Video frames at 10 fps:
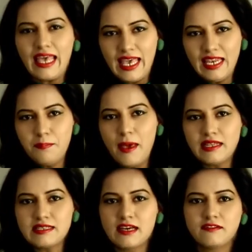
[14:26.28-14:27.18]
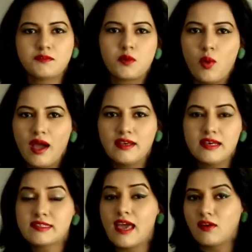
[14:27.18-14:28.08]
Independent service
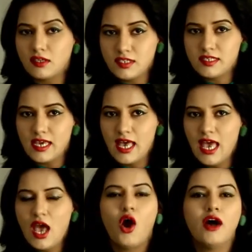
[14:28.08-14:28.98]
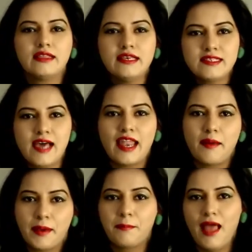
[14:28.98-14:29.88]
providers can register on this
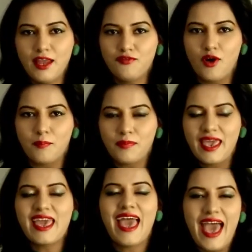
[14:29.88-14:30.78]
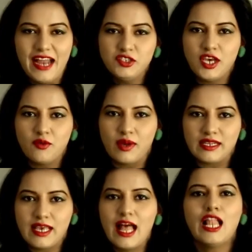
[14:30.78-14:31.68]
dynamic platform and
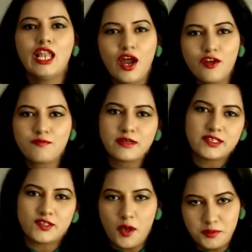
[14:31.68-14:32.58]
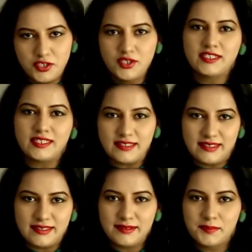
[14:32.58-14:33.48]
generate a lot of business
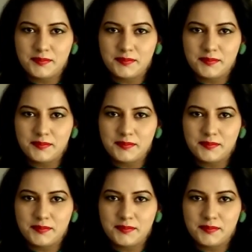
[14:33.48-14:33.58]
opportunities.